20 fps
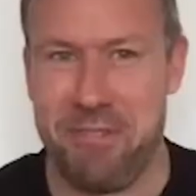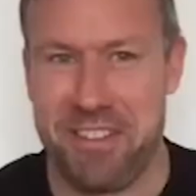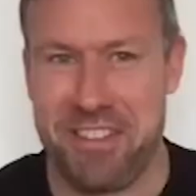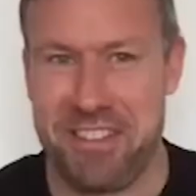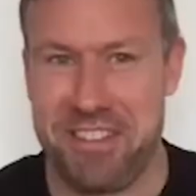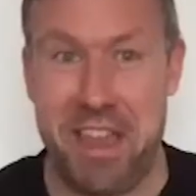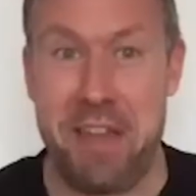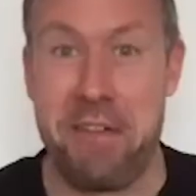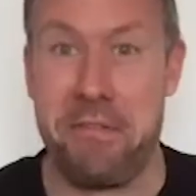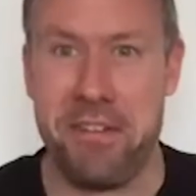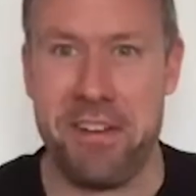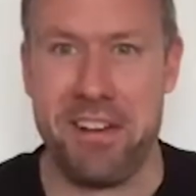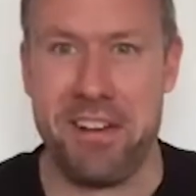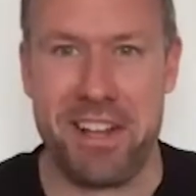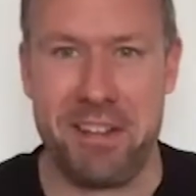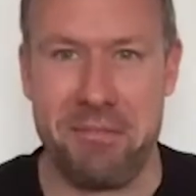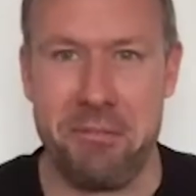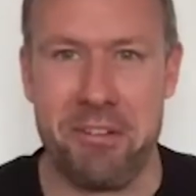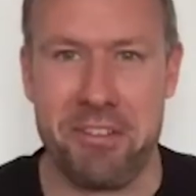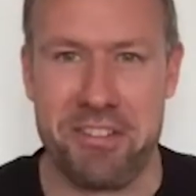
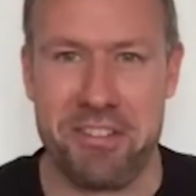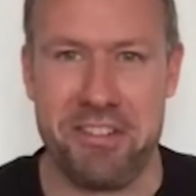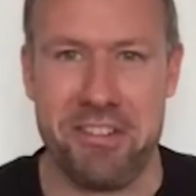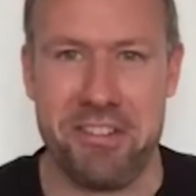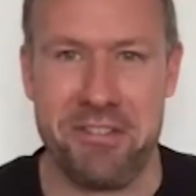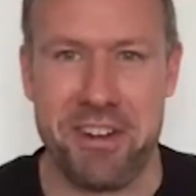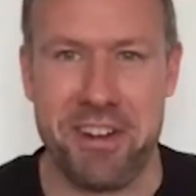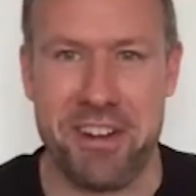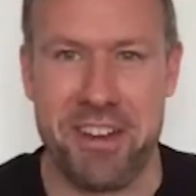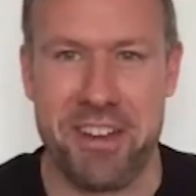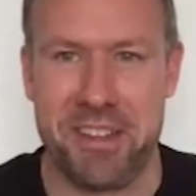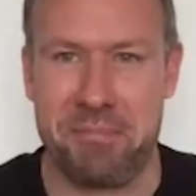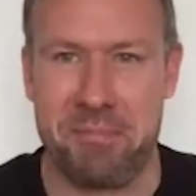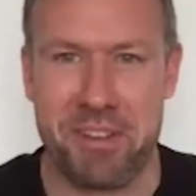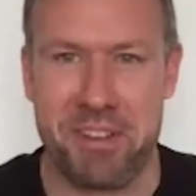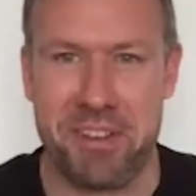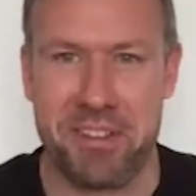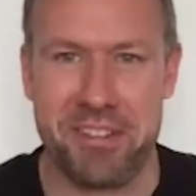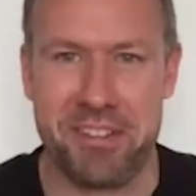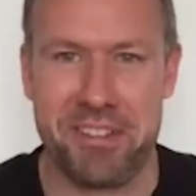definitely was not rehearsed,
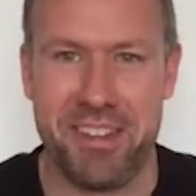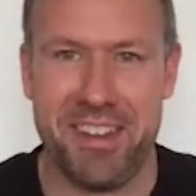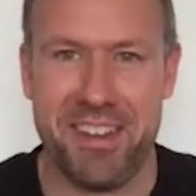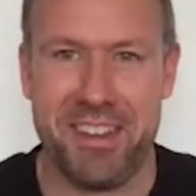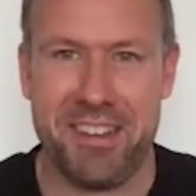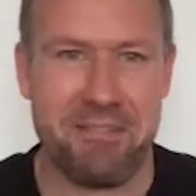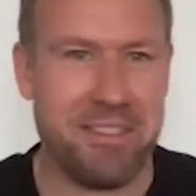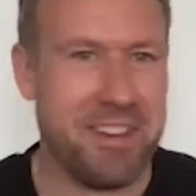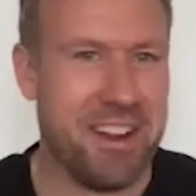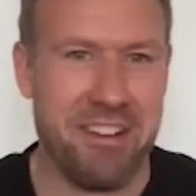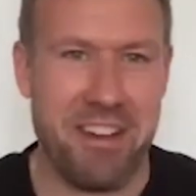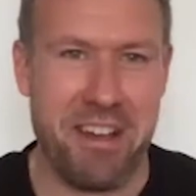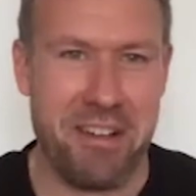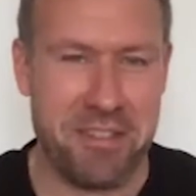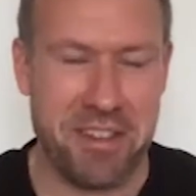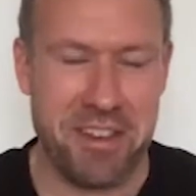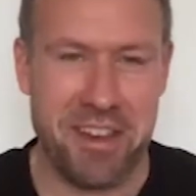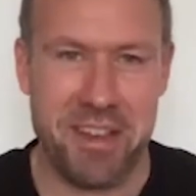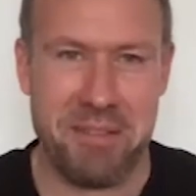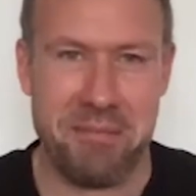because we don't have
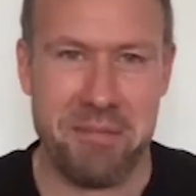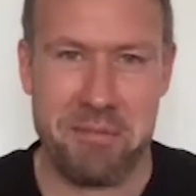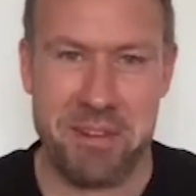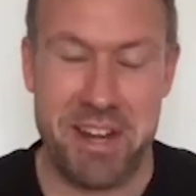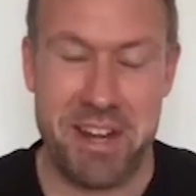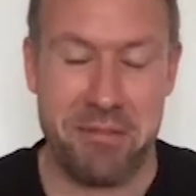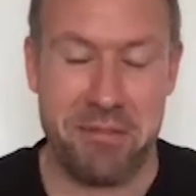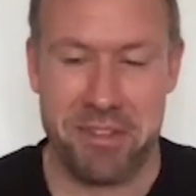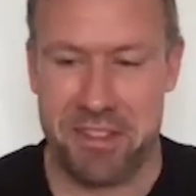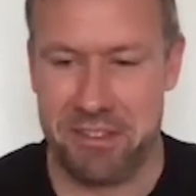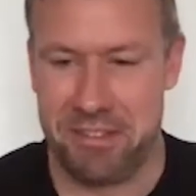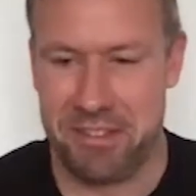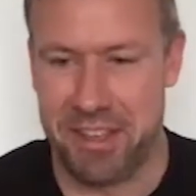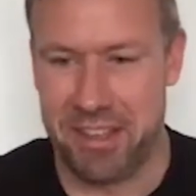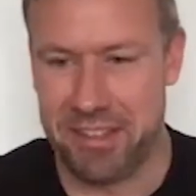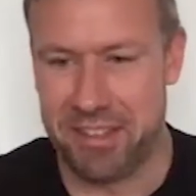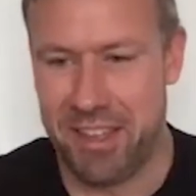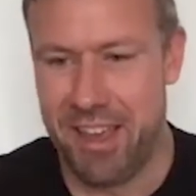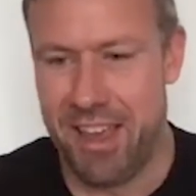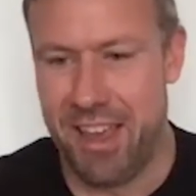time and we never do
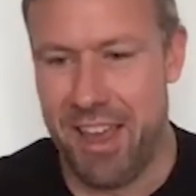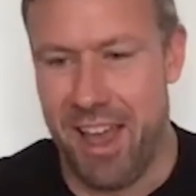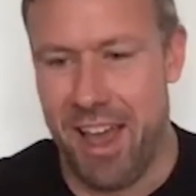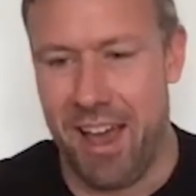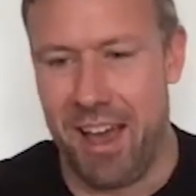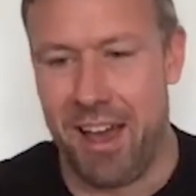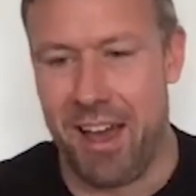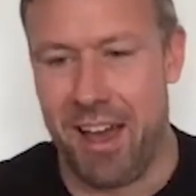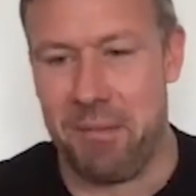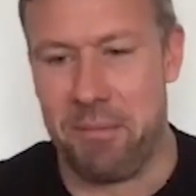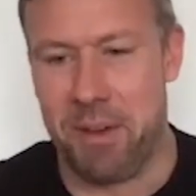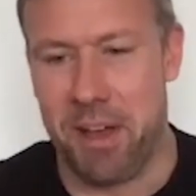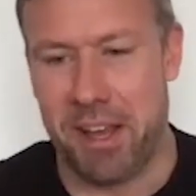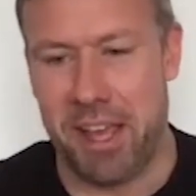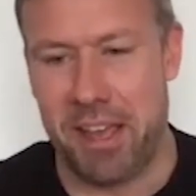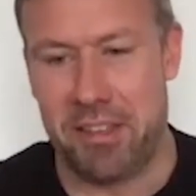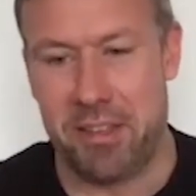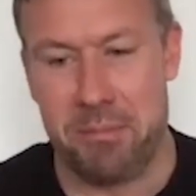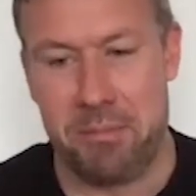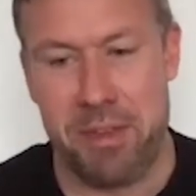this.
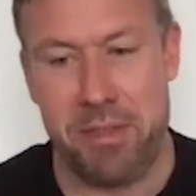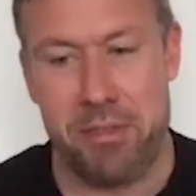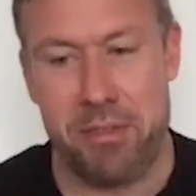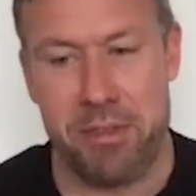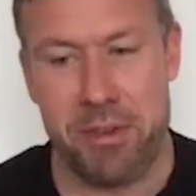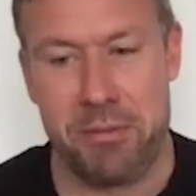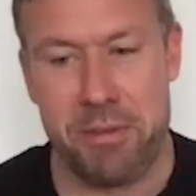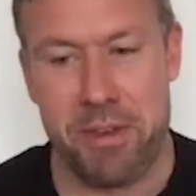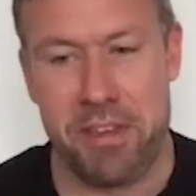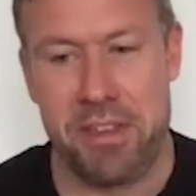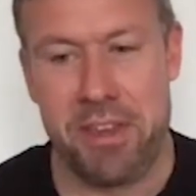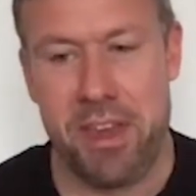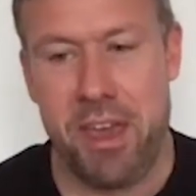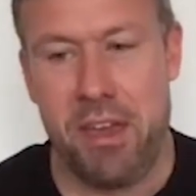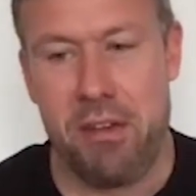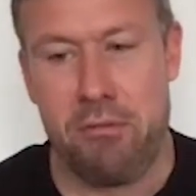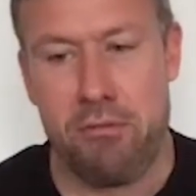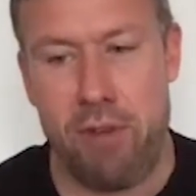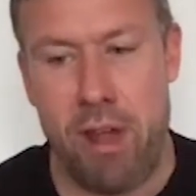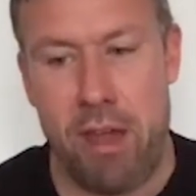Okay, so myth 2 is
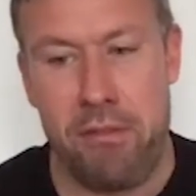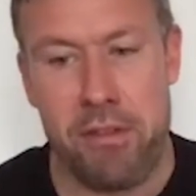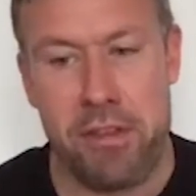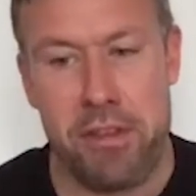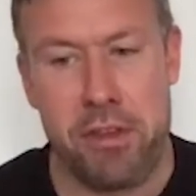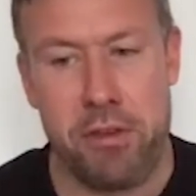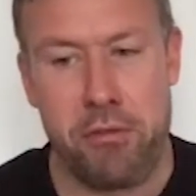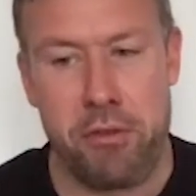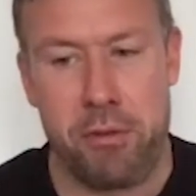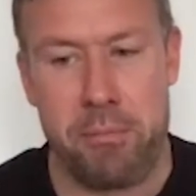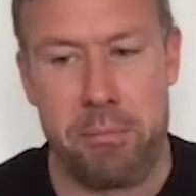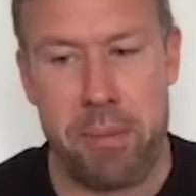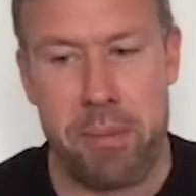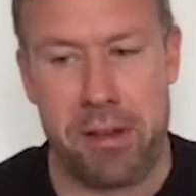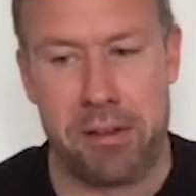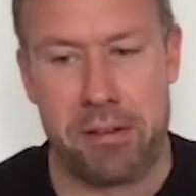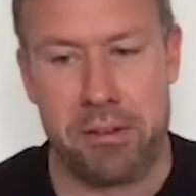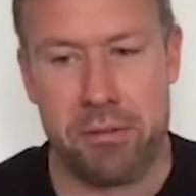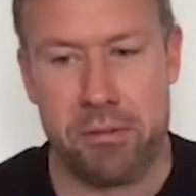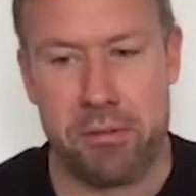revenue from
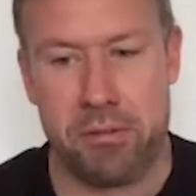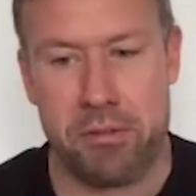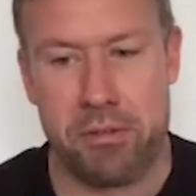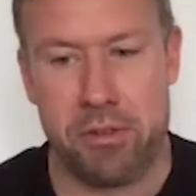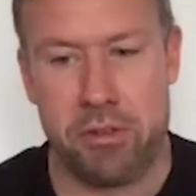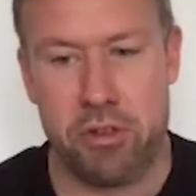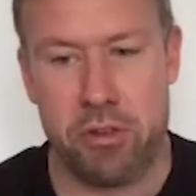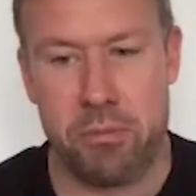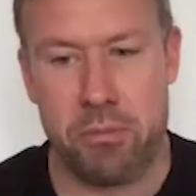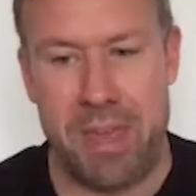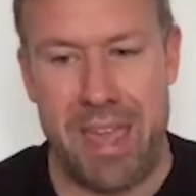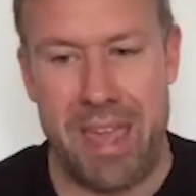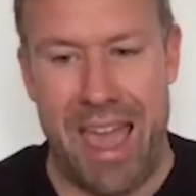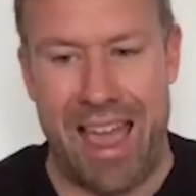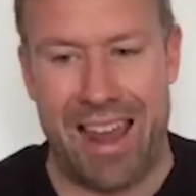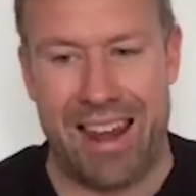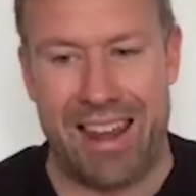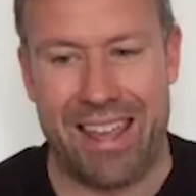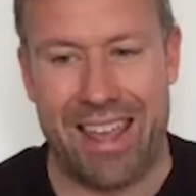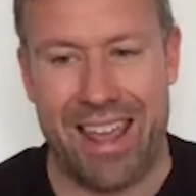bundles should be
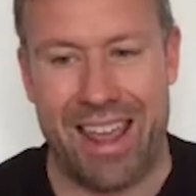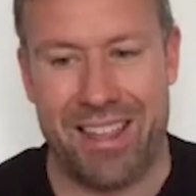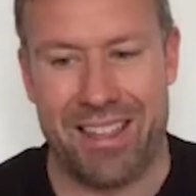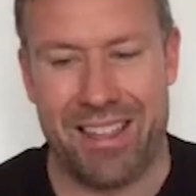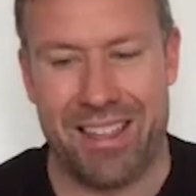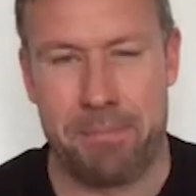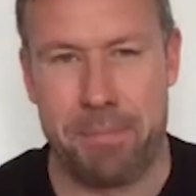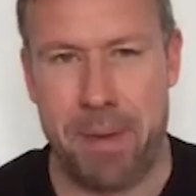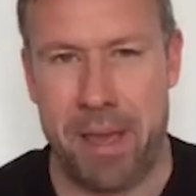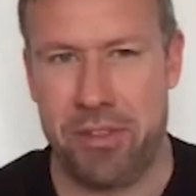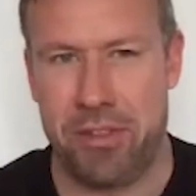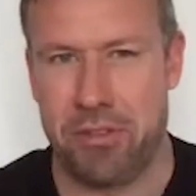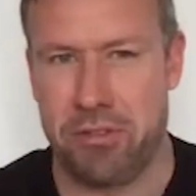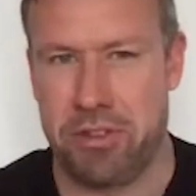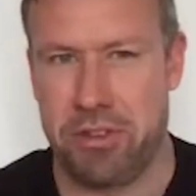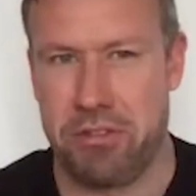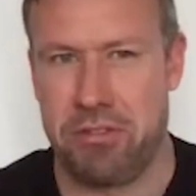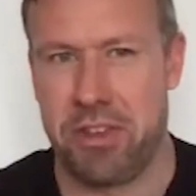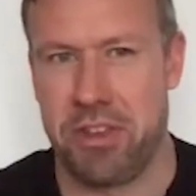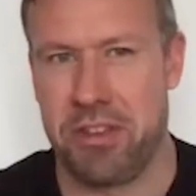allocated based on
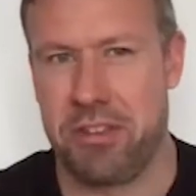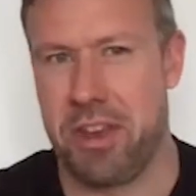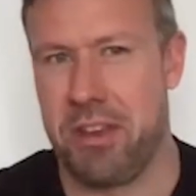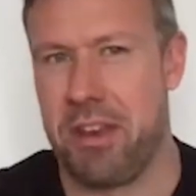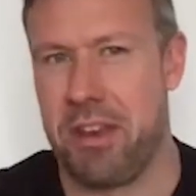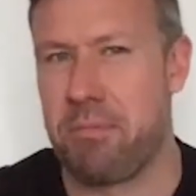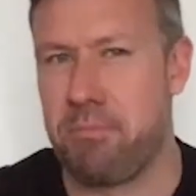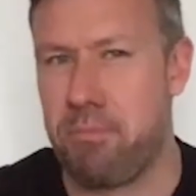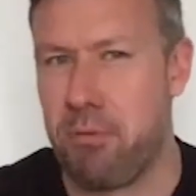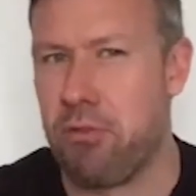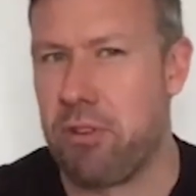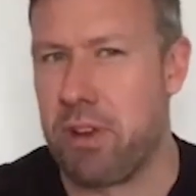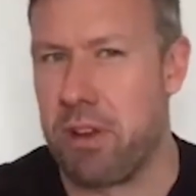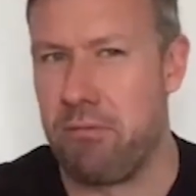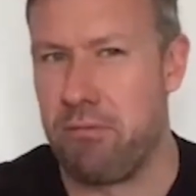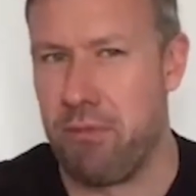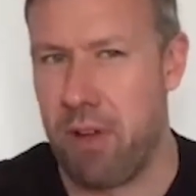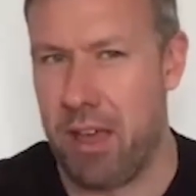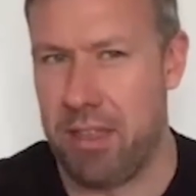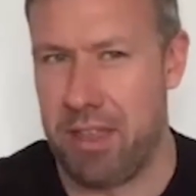usage. And that's broadly,
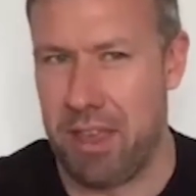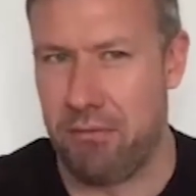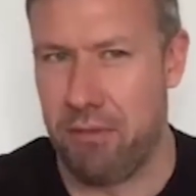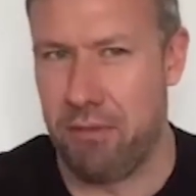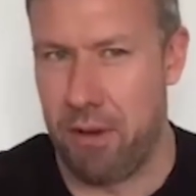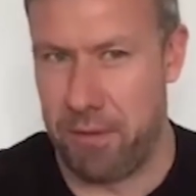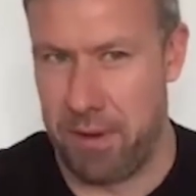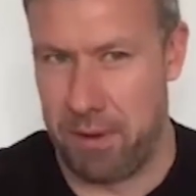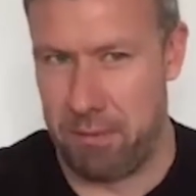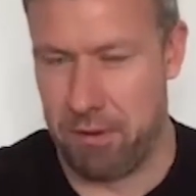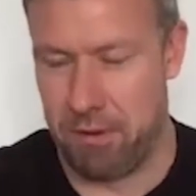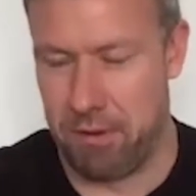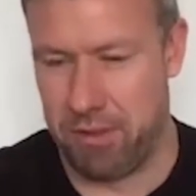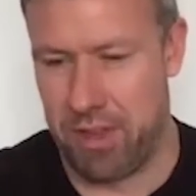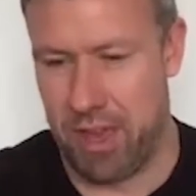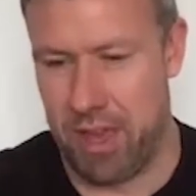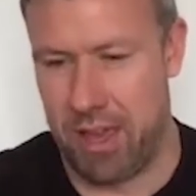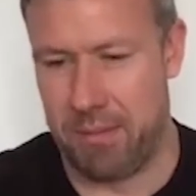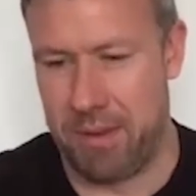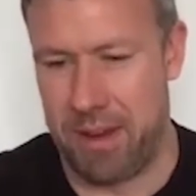I think, roughly what you're
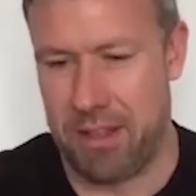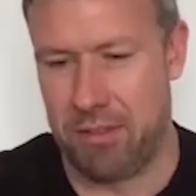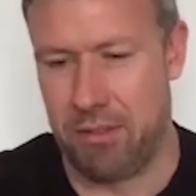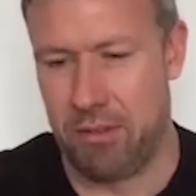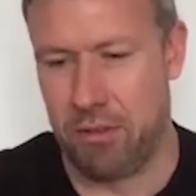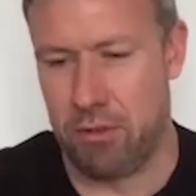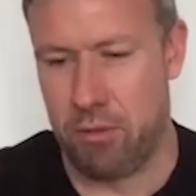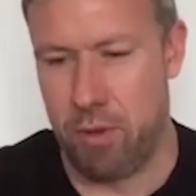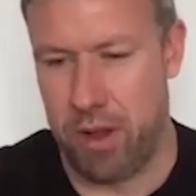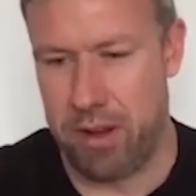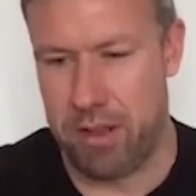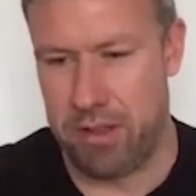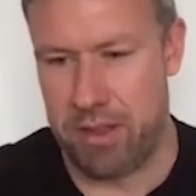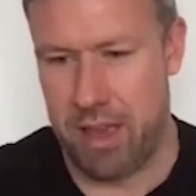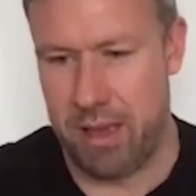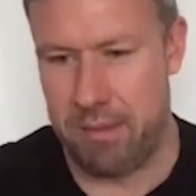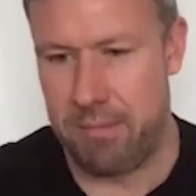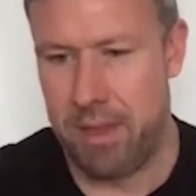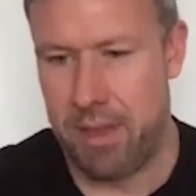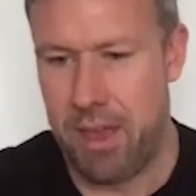saying. I mean, it's not quite the
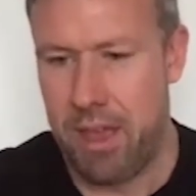same.